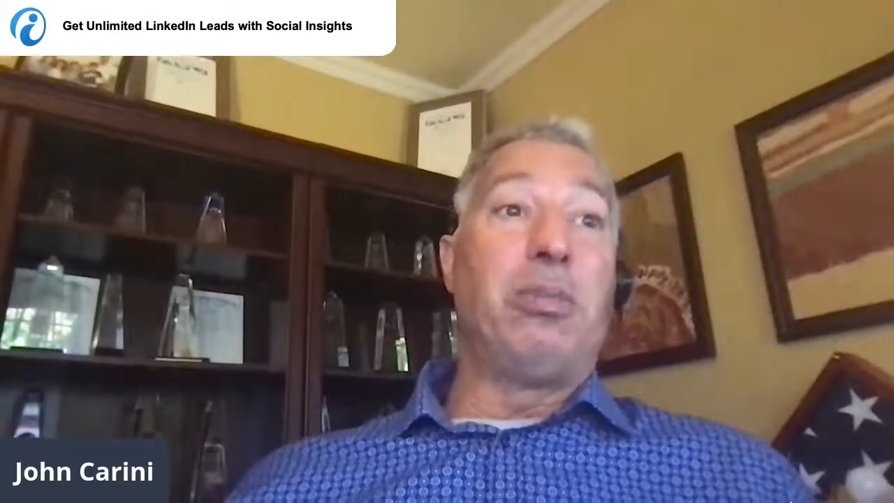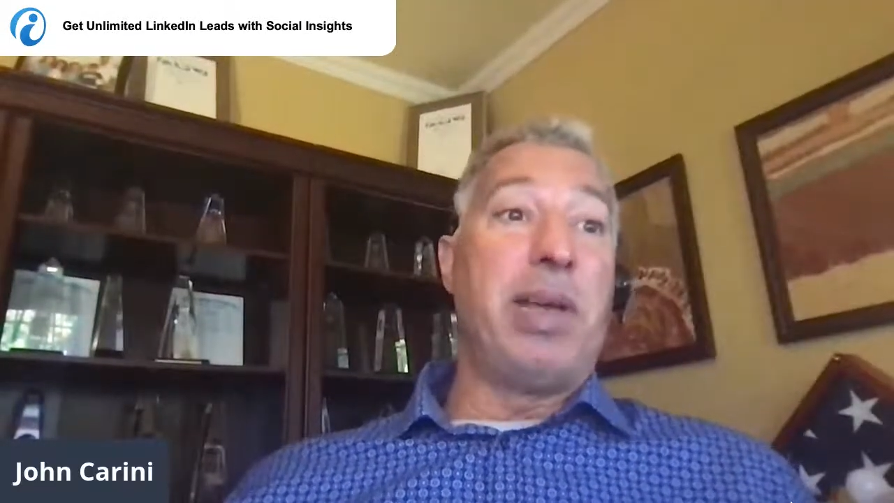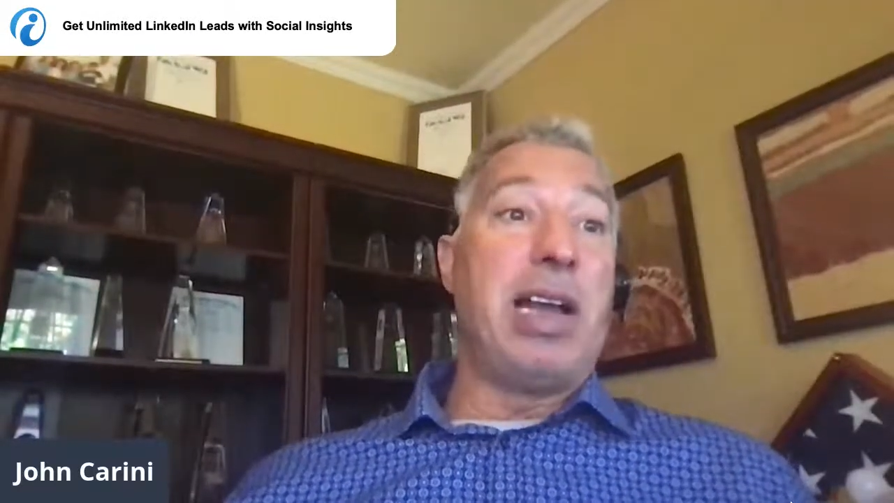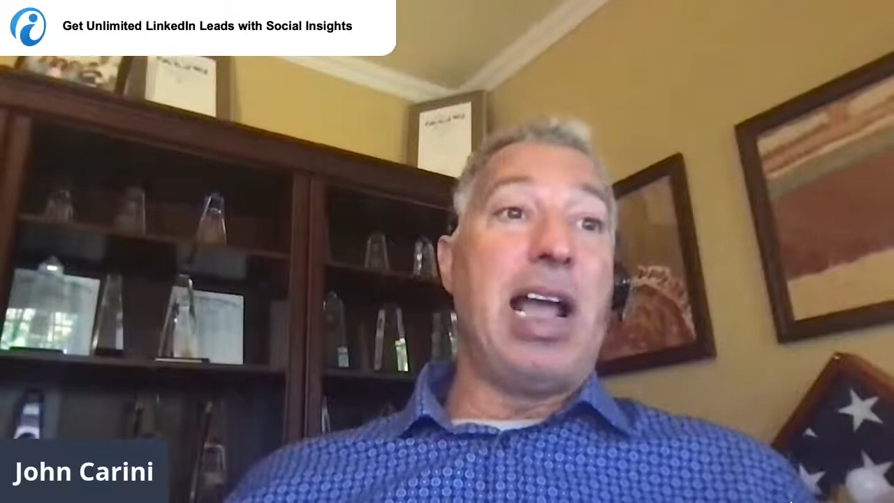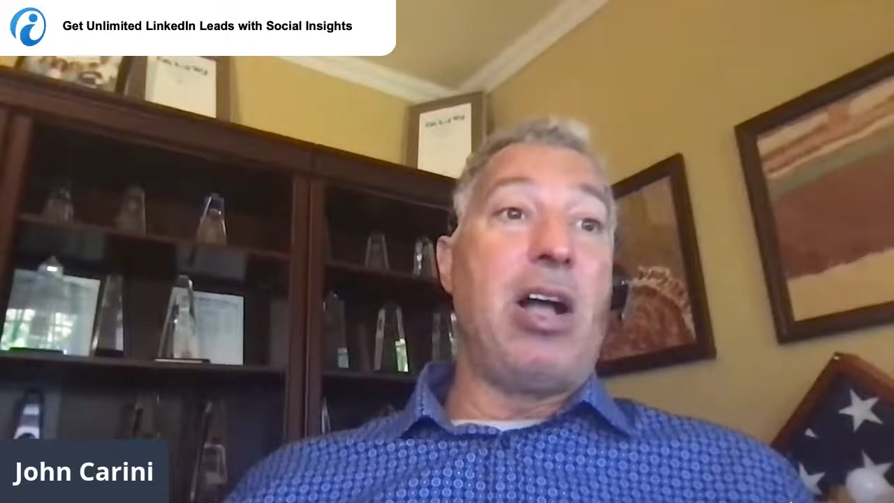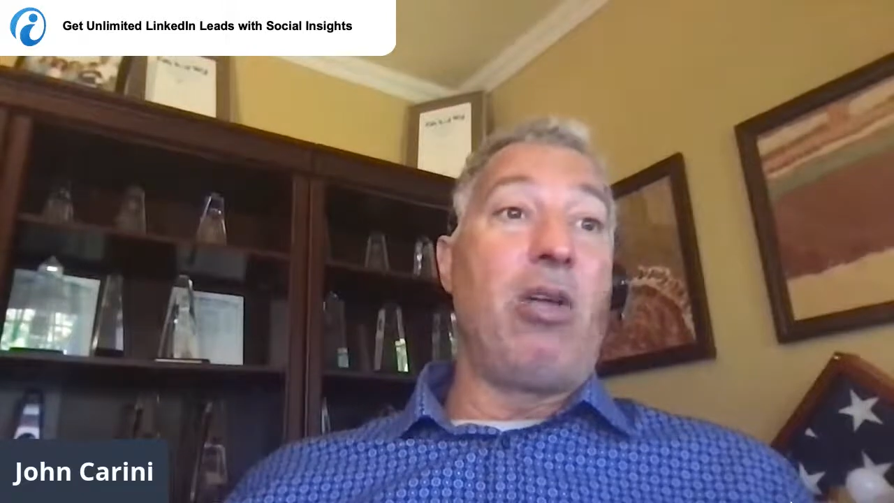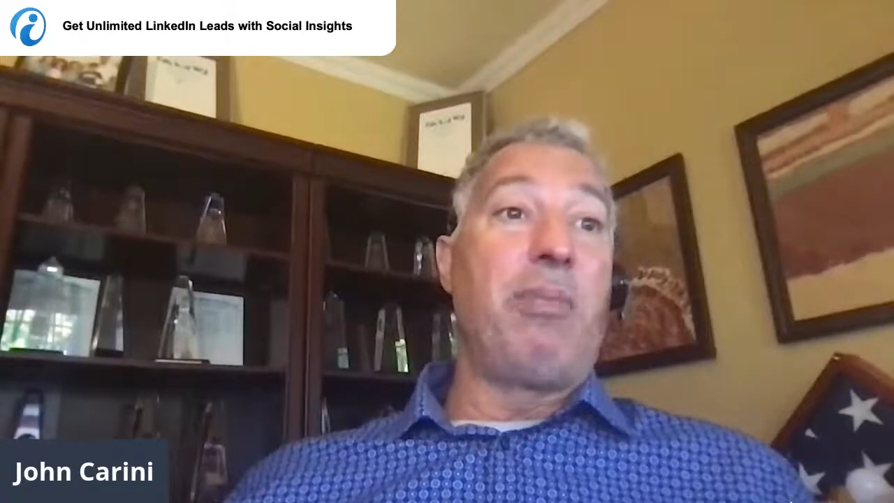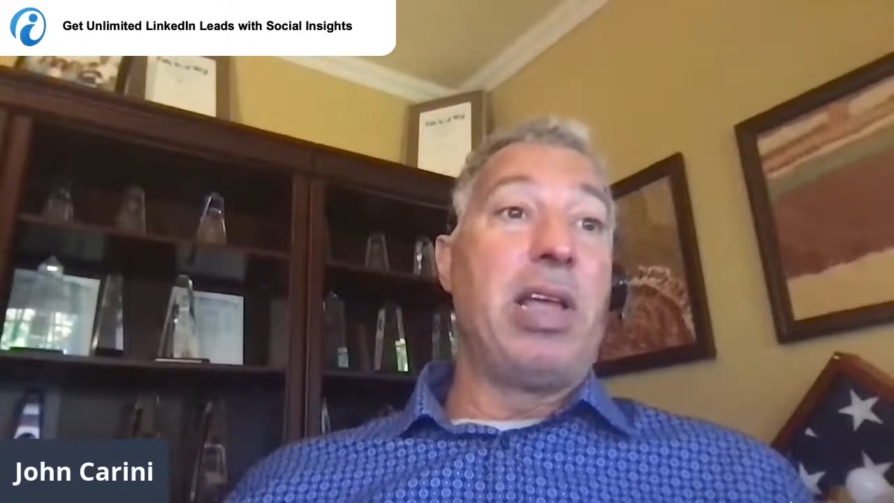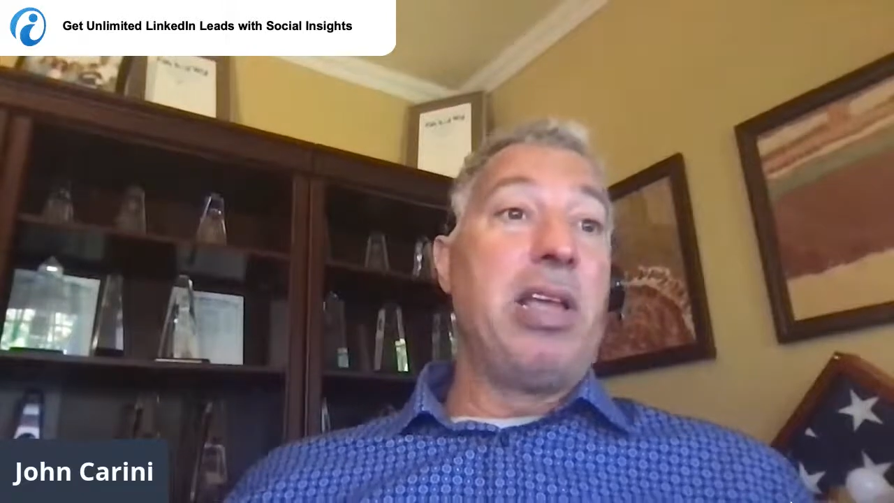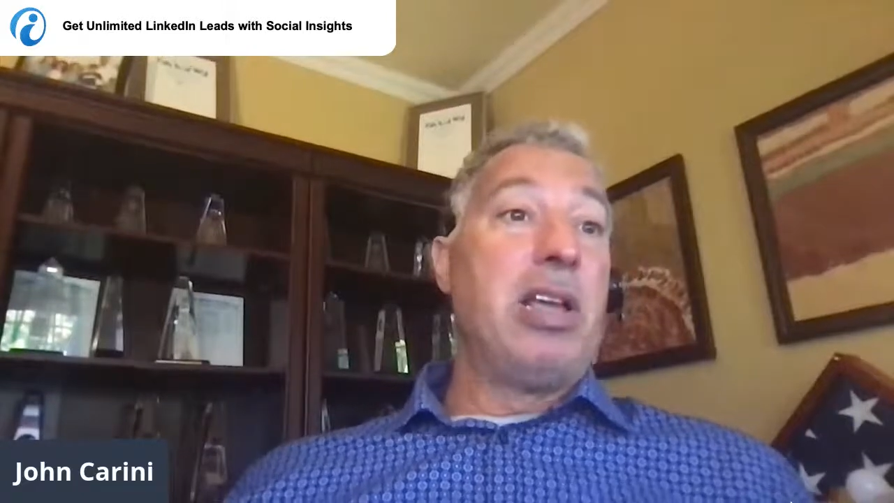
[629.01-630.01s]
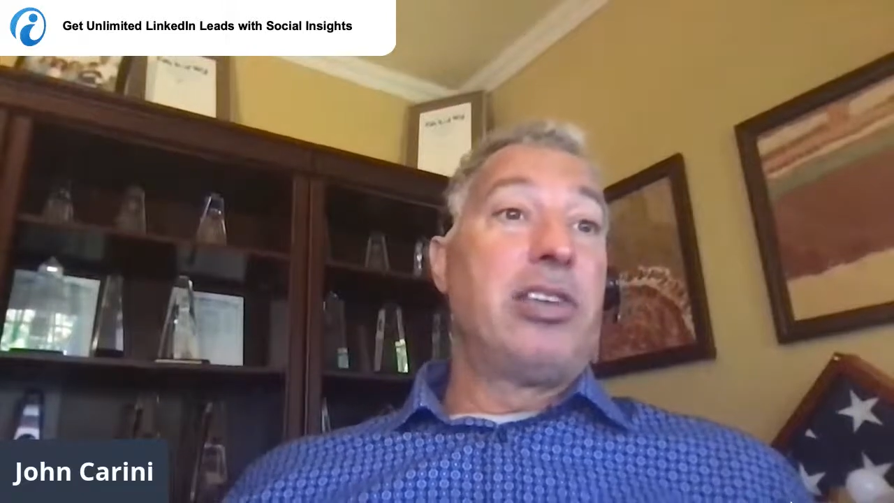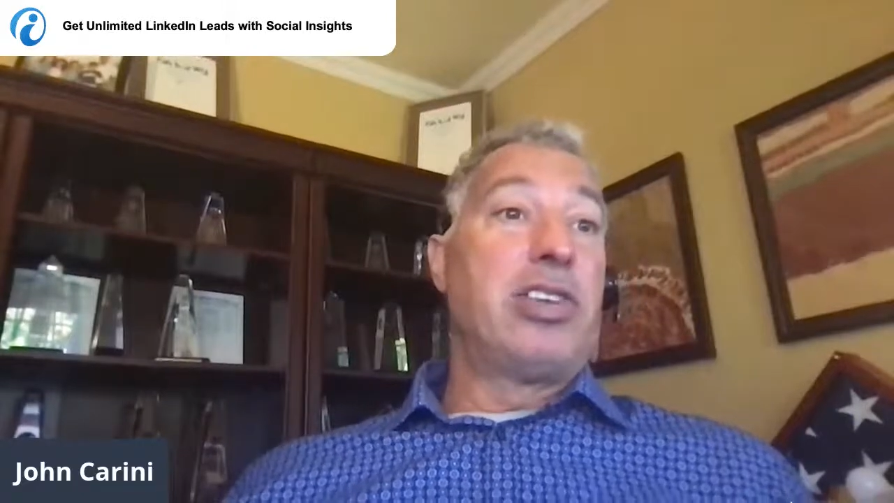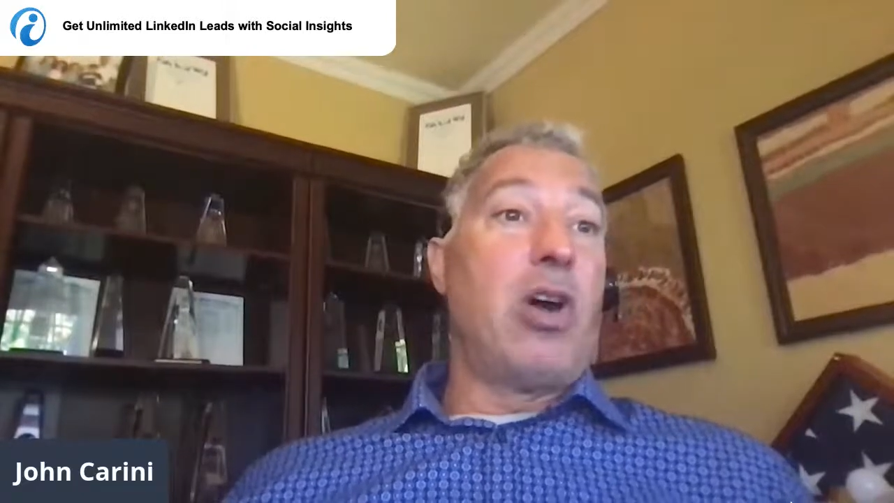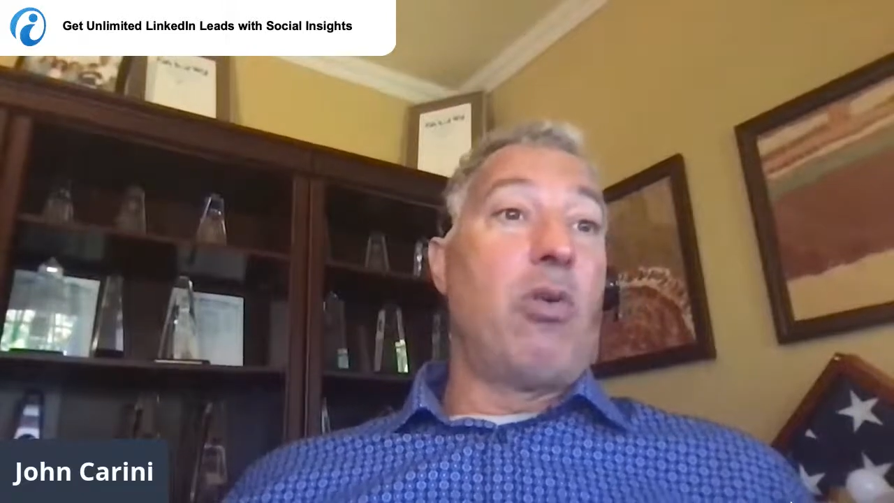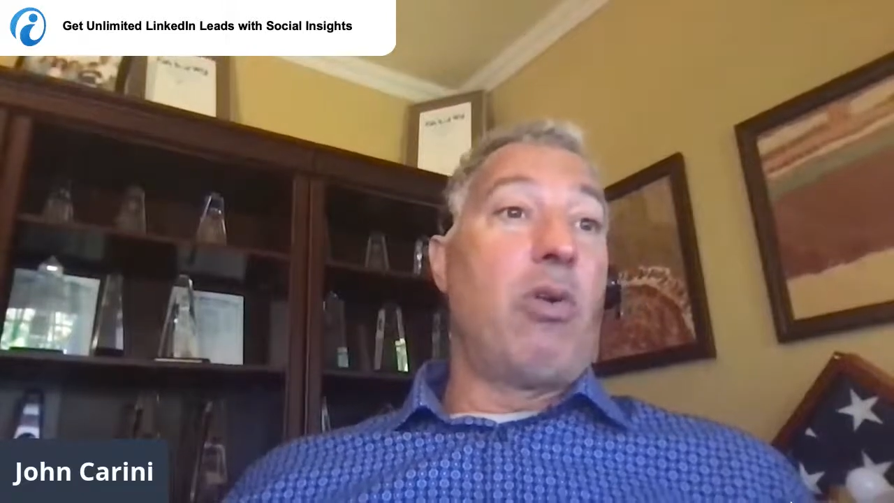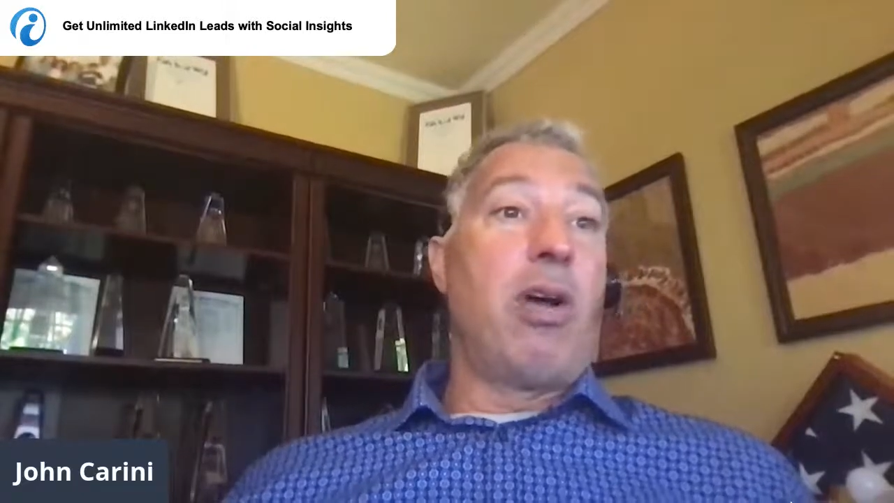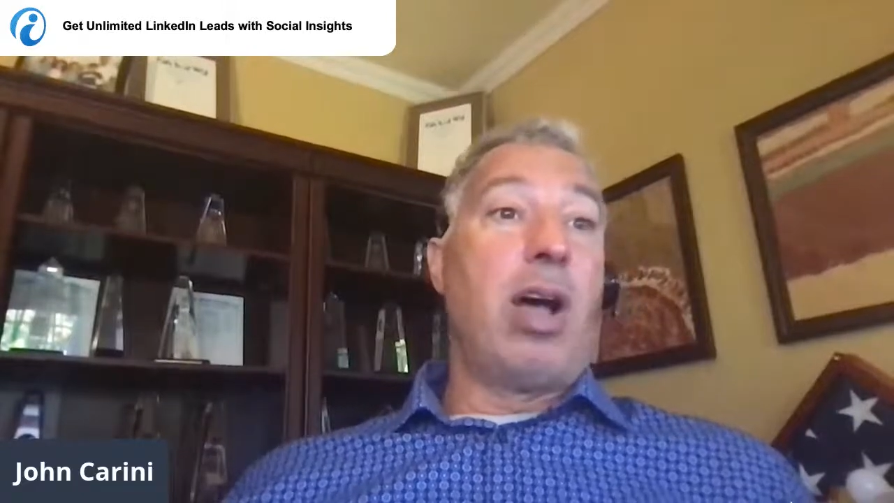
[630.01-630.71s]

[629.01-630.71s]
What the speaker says: bit of help. So